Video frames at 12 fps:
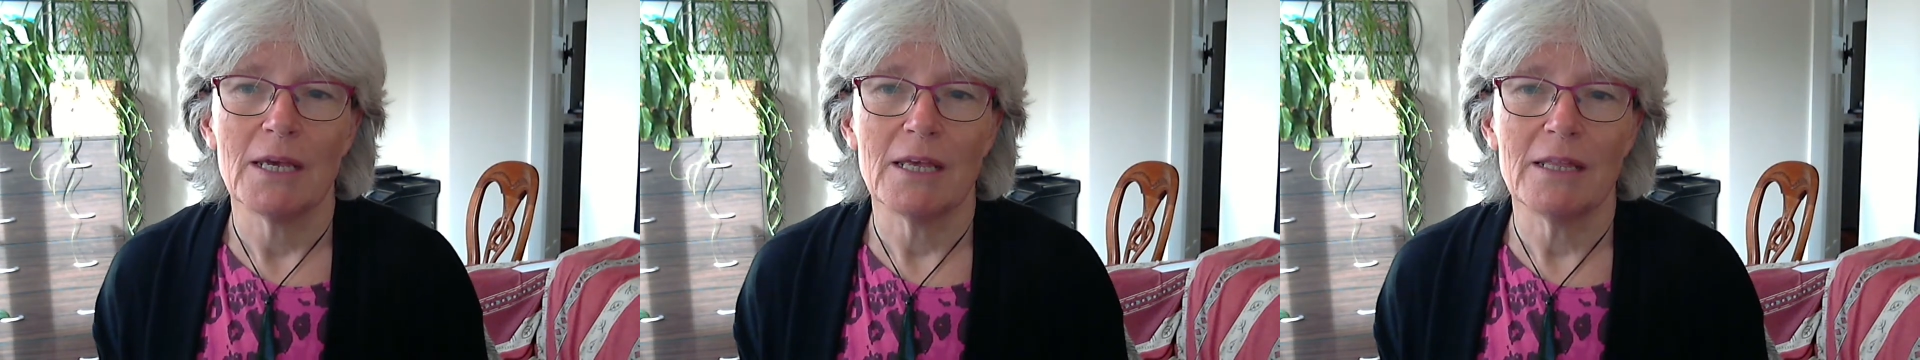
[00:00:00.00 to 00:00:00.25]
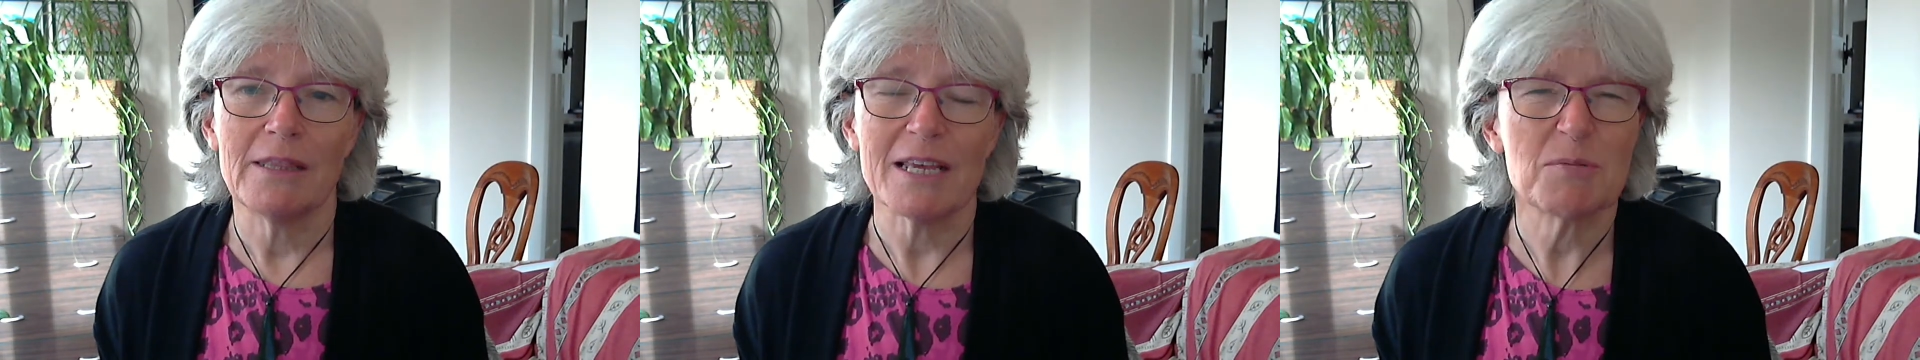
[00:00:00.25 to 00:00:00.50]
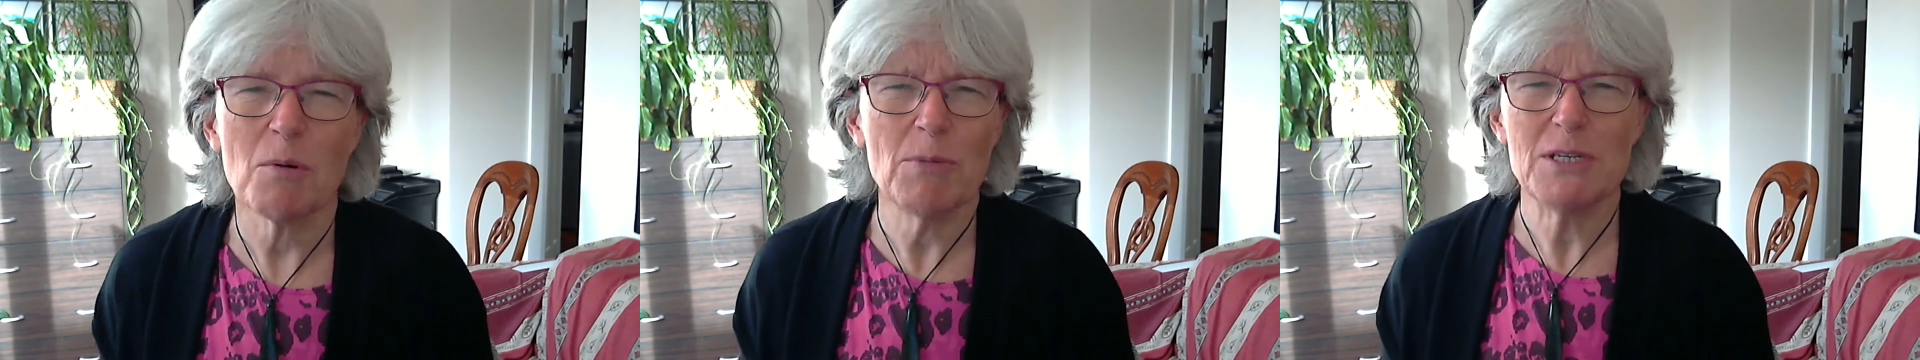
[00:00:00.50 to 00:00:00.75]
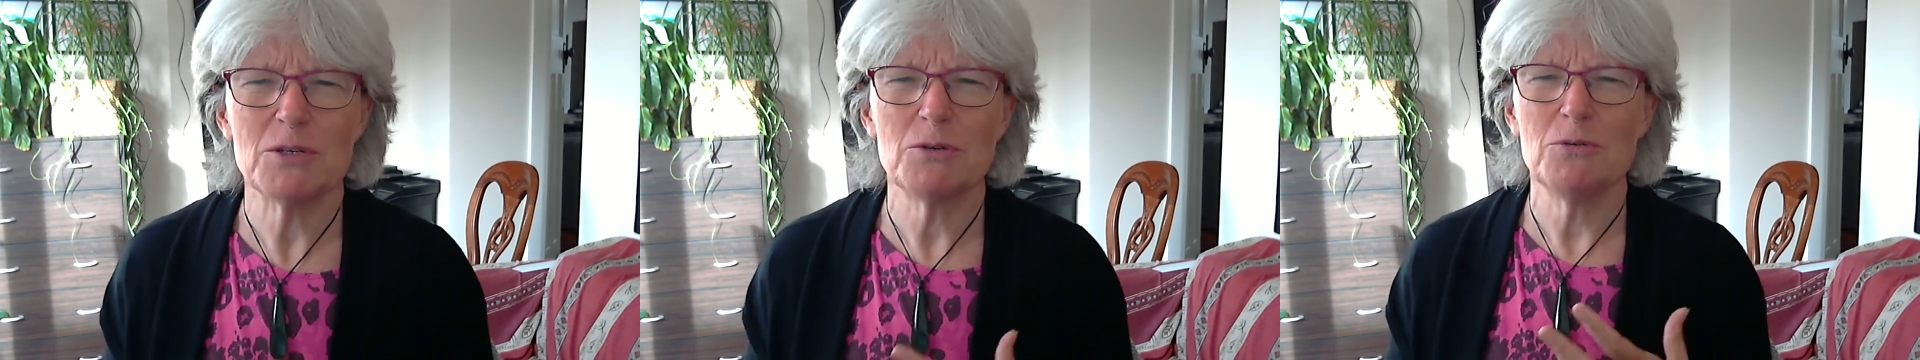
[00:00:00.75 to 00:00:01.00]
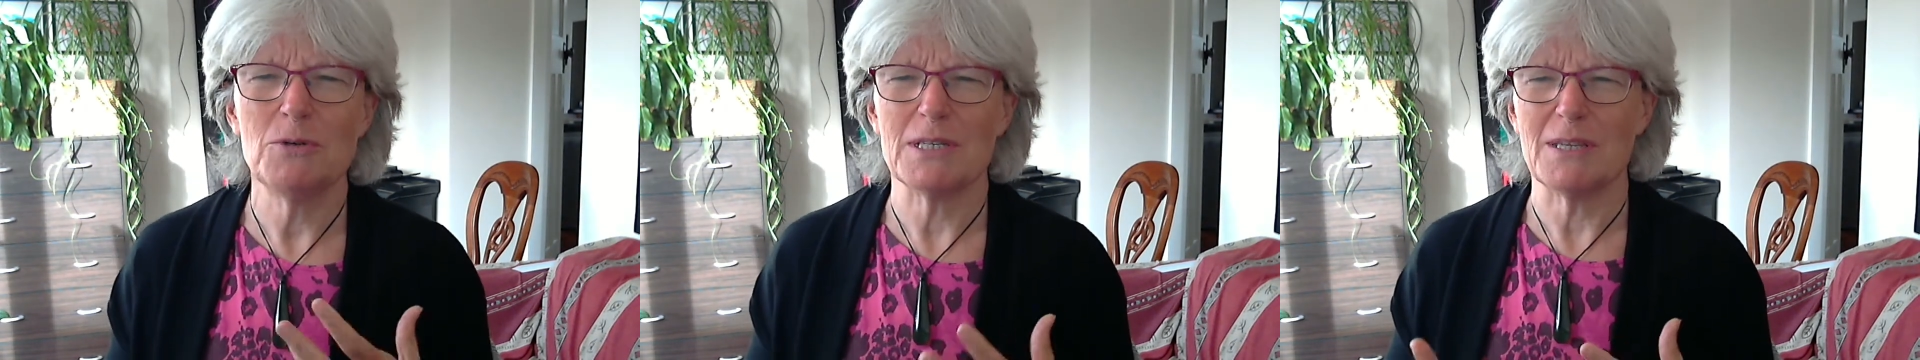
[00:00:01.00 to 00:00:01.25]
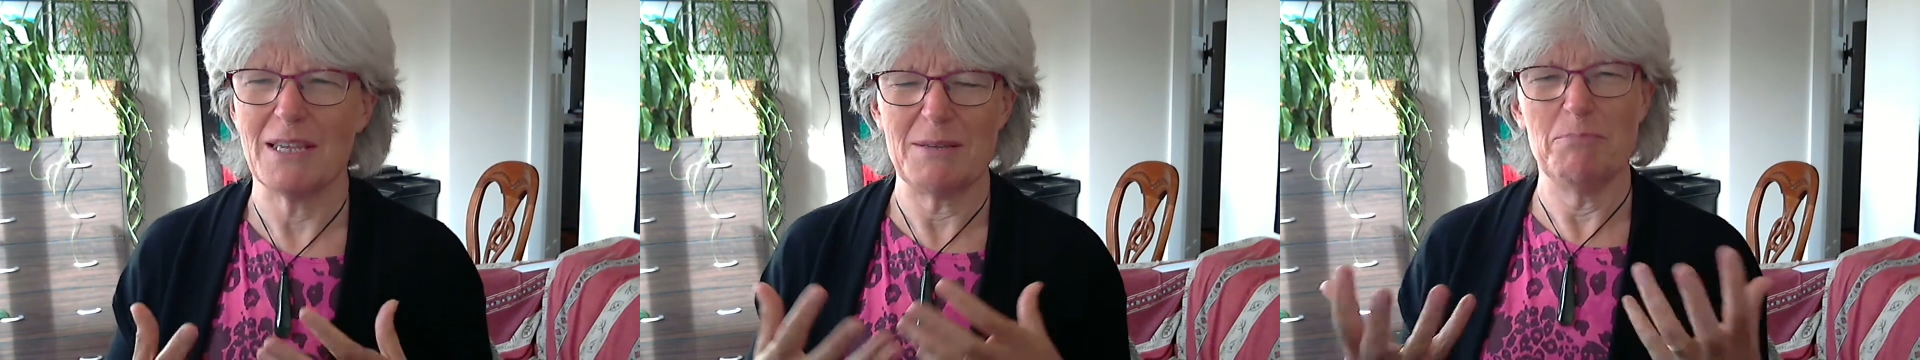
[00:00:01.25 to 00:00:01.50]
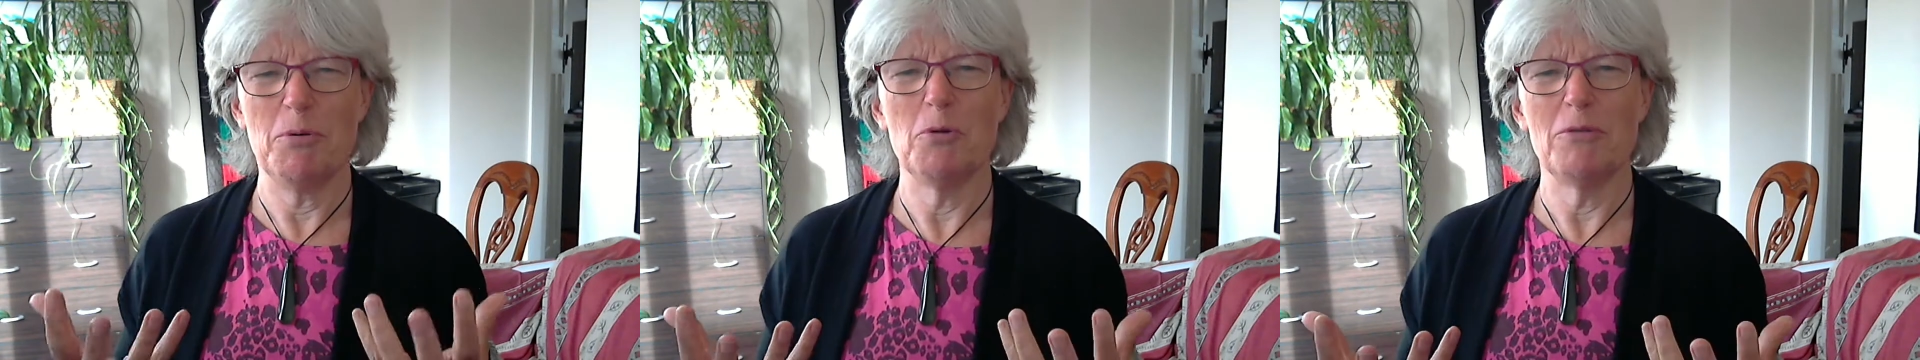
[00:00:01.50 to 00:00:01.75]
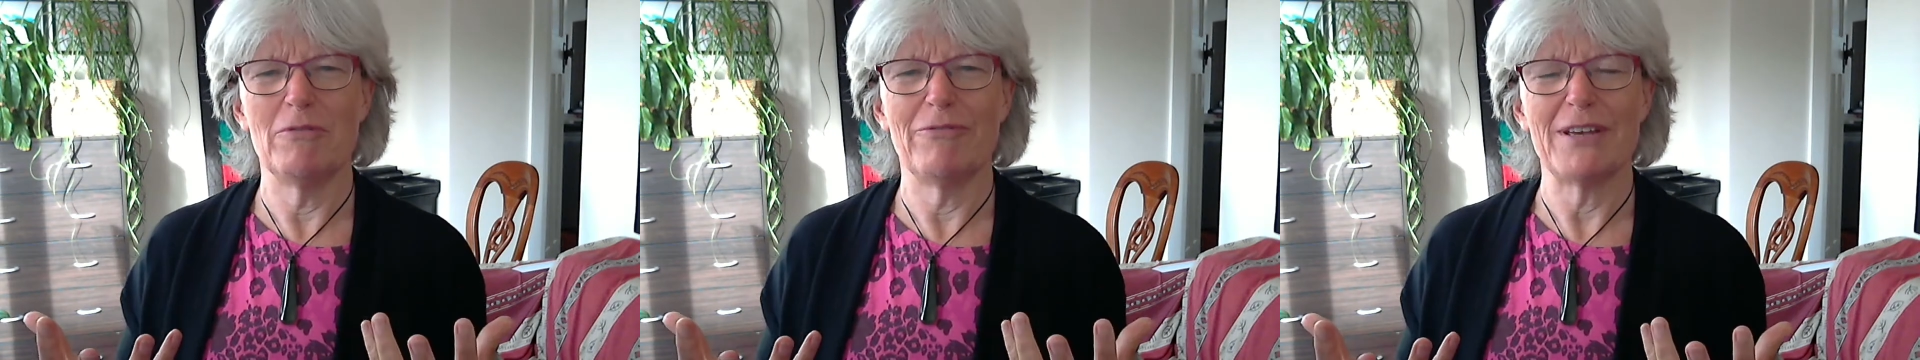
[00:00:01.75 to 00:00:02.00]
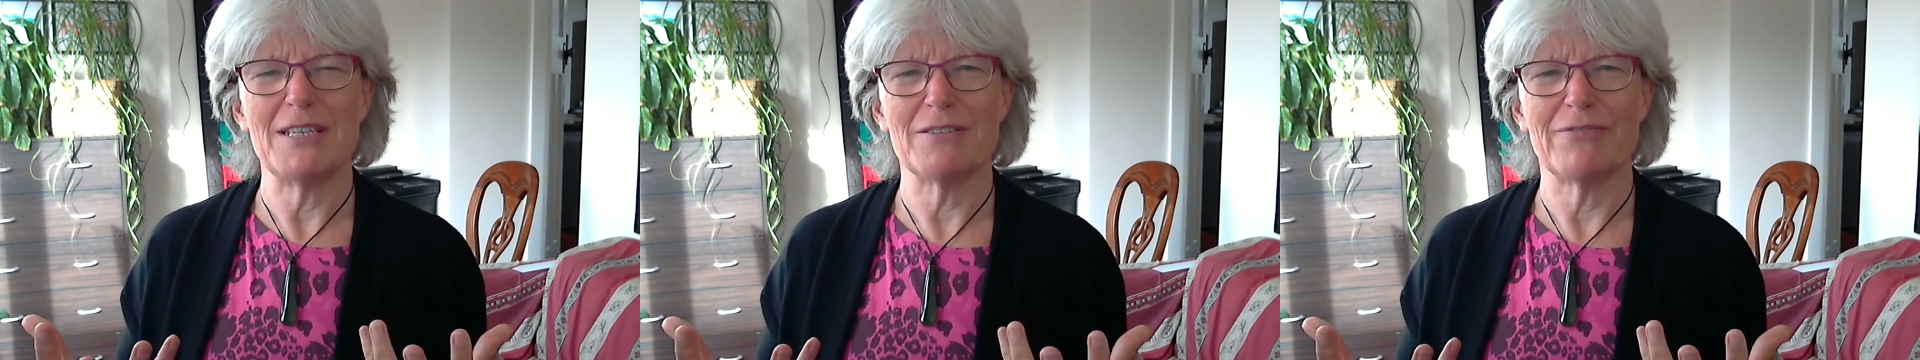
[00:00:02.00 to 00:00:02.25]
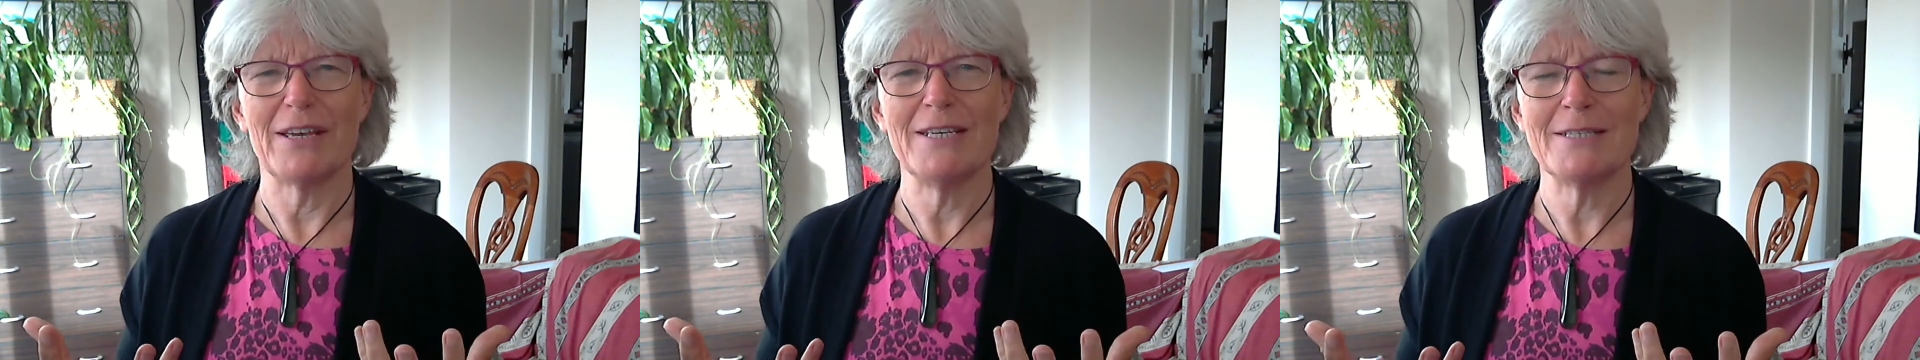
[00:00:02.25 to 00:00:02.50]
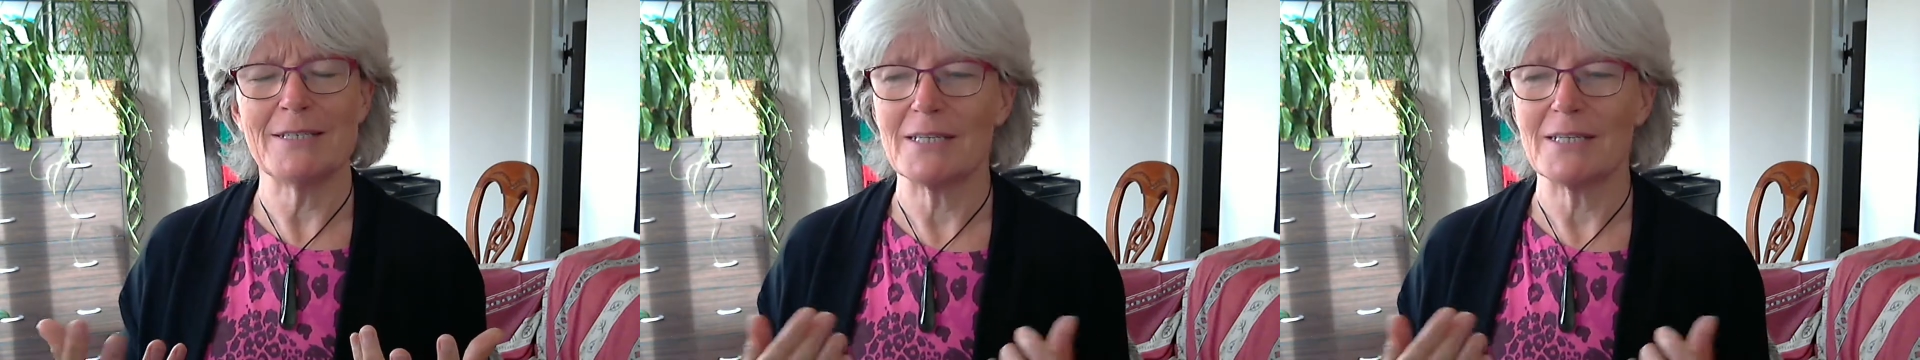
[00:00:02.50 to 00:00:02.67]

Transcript: That's what we do. It's important face to face.